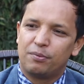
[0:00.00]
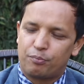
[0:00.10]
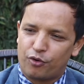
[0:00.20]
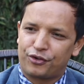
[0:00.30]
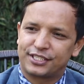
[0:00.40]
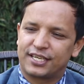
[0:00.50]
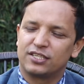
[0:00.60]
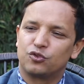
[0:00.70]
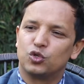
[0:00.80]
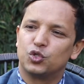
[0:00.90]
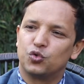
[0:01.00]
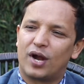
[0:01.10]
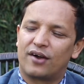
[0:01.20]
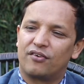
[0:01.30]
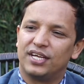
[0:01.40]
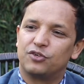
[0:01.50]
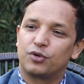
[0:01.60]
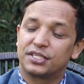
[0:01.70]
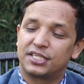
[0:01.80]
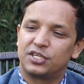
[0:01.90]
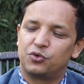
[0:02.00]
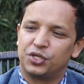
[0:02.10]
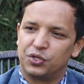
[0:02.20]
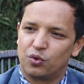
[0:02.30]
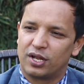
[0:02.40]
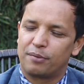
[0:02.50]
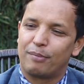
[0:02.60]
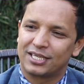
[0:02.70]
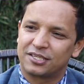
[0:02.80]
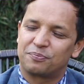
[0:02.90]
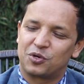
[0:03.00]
professional, those who are interested to enroll on MASHAV